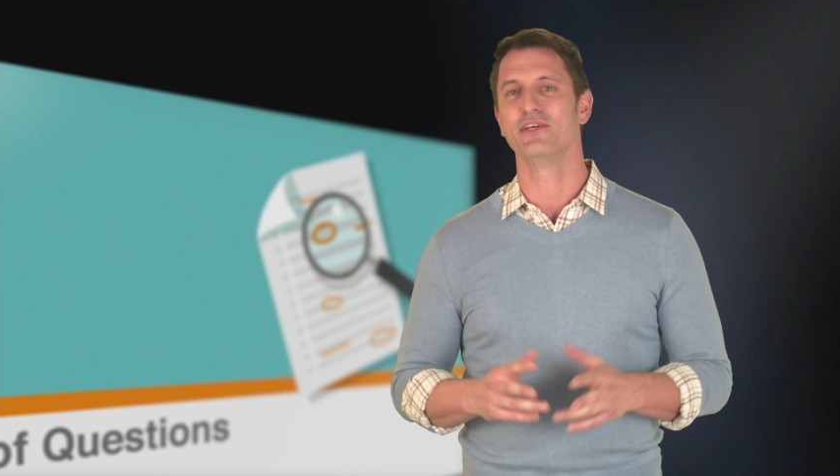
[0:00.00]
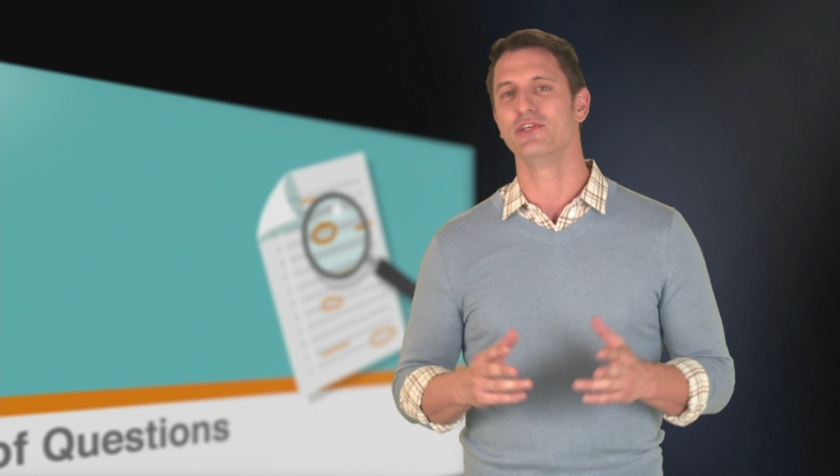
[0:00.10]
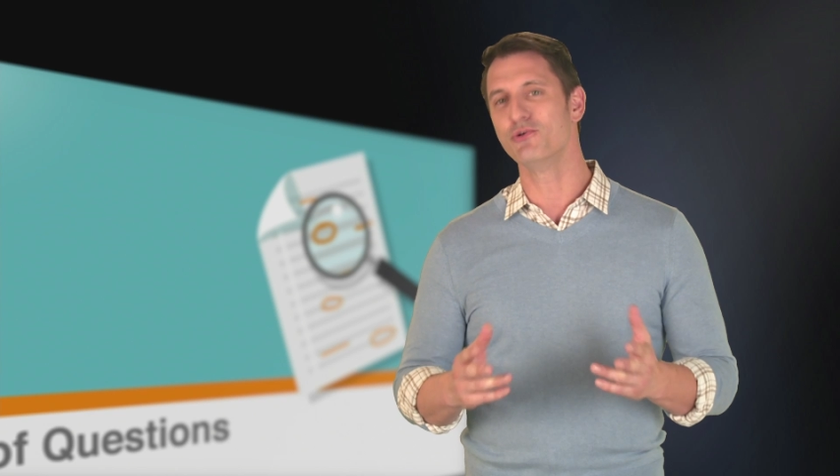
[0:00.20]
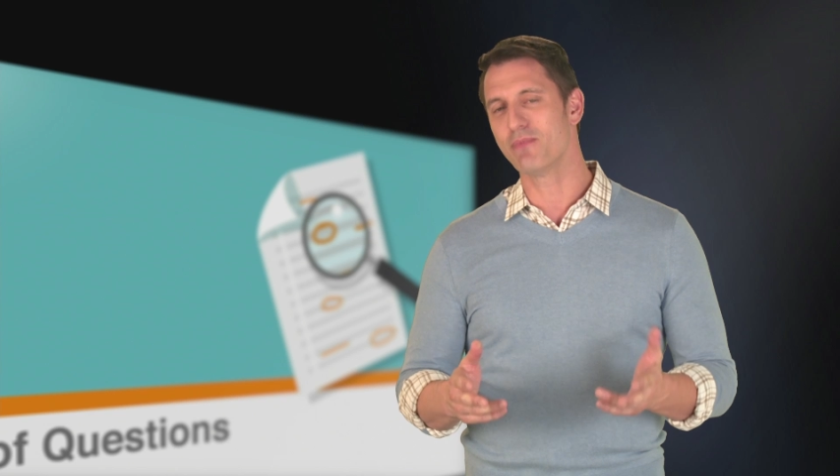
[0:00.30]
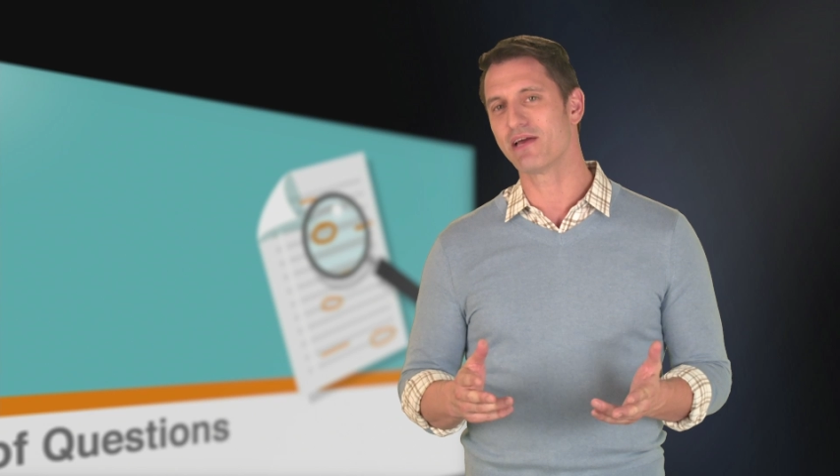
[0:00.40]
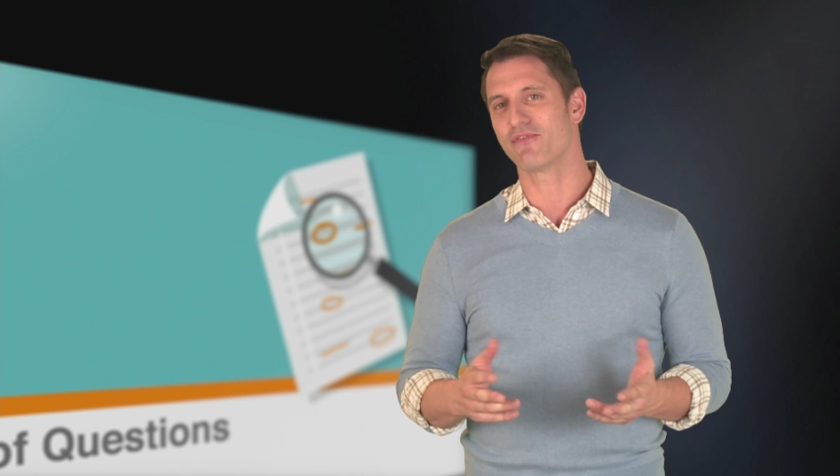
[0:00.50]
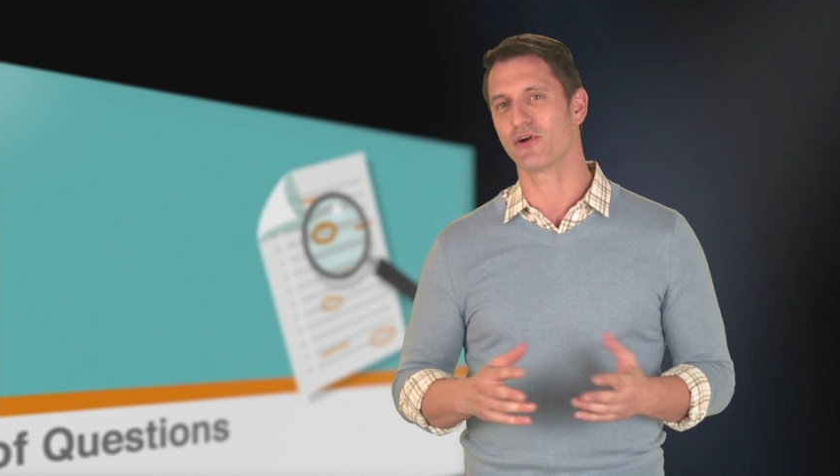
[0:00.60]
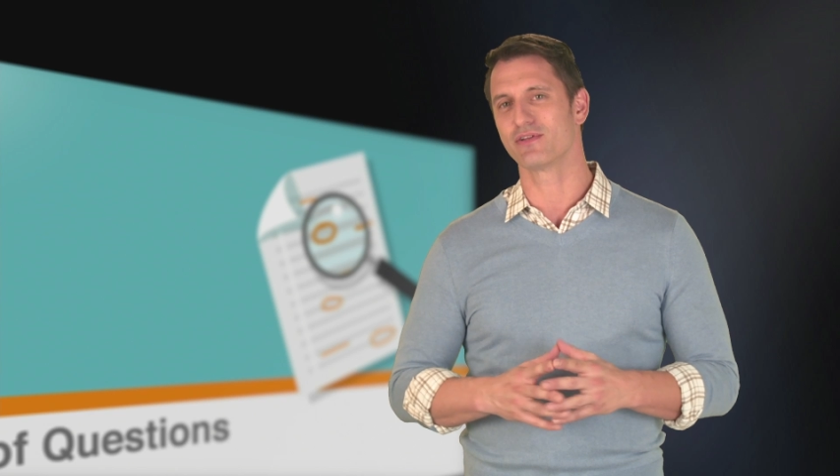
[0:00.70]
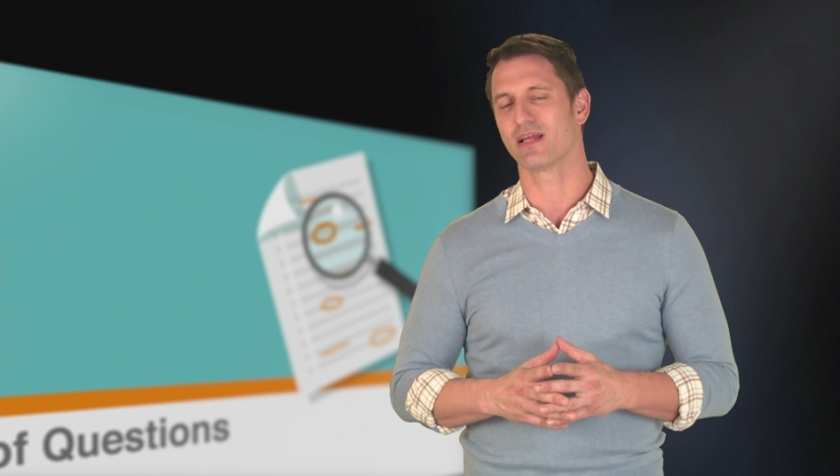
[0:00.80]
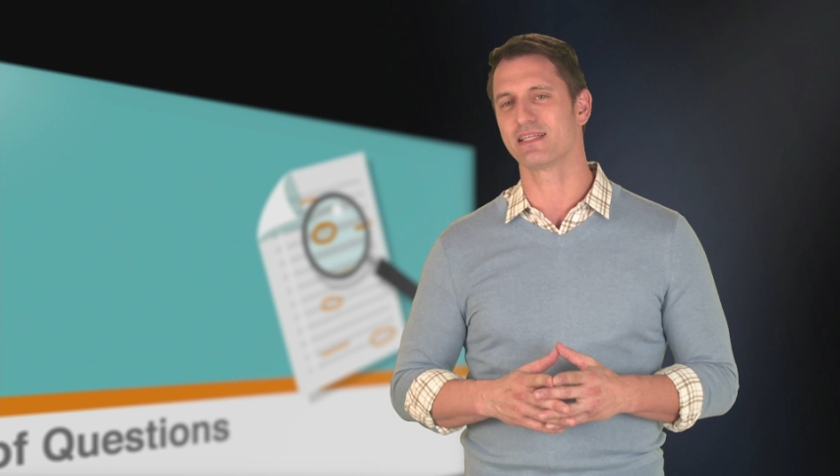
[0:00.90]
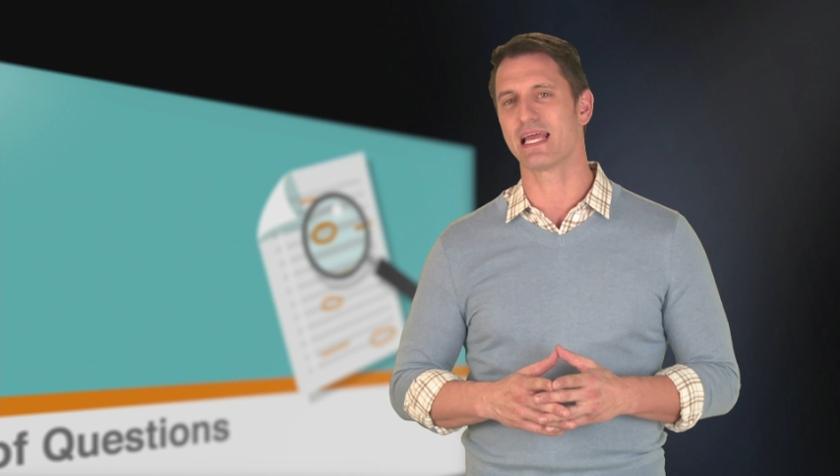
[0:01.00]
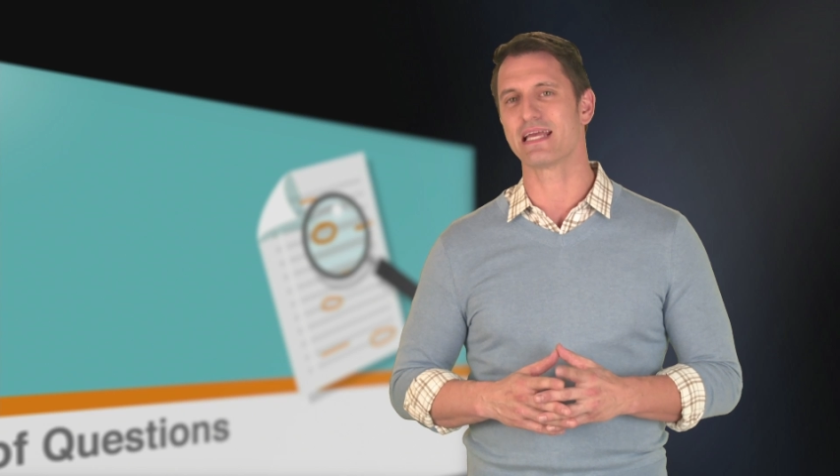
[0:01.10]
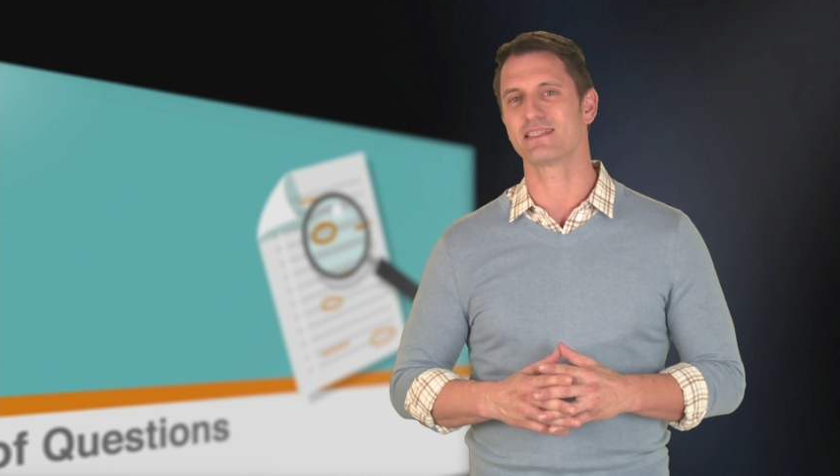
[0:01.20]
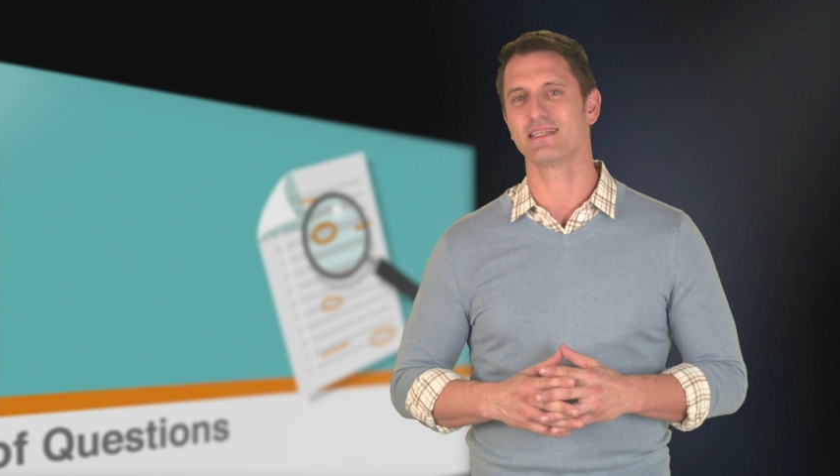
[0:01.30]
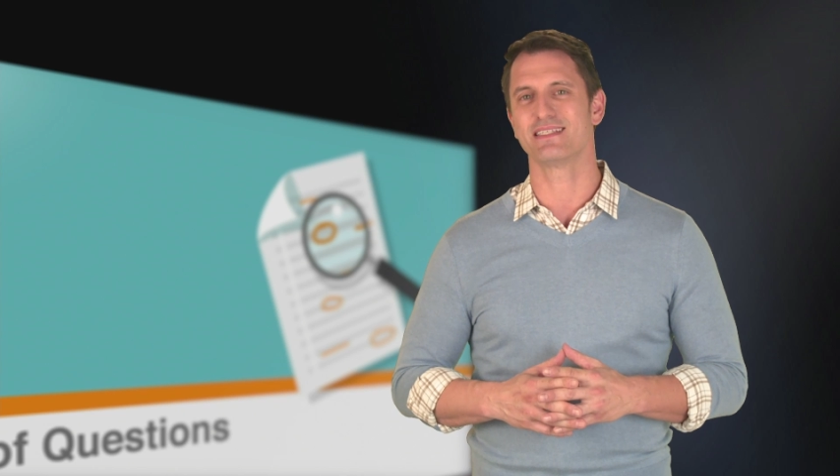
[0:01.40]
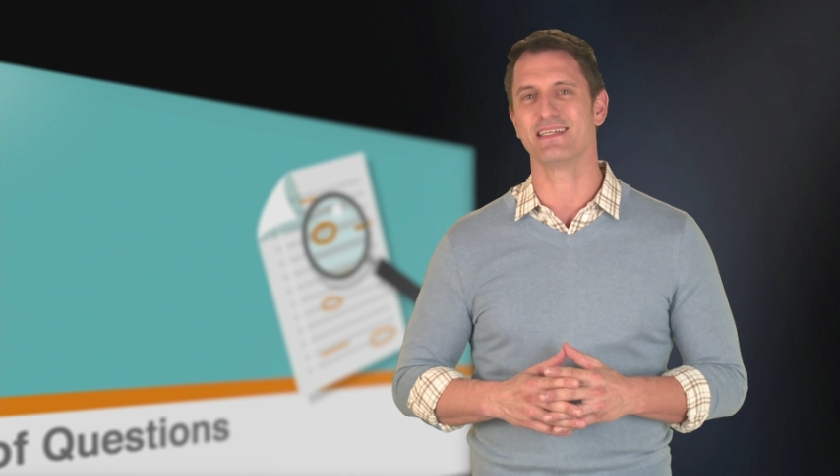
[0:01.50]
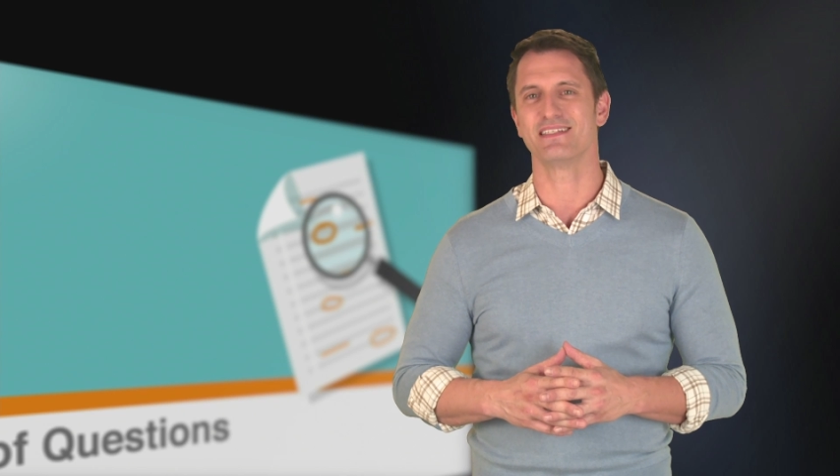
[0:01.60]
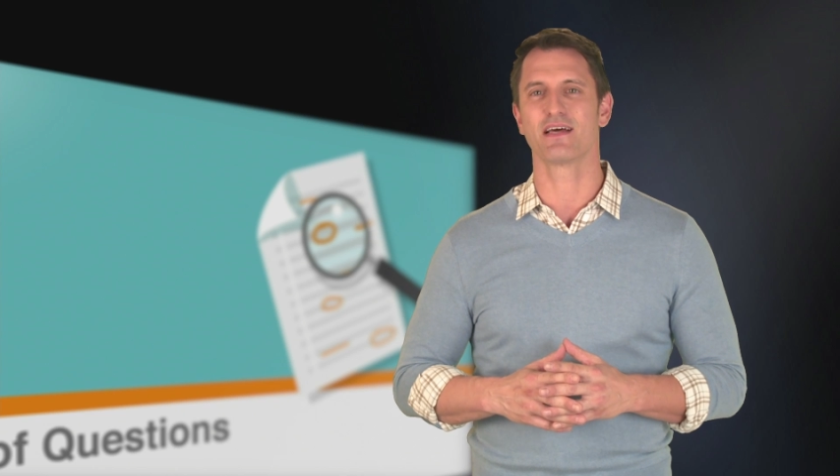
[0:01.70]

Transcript: You may have heard that the ACT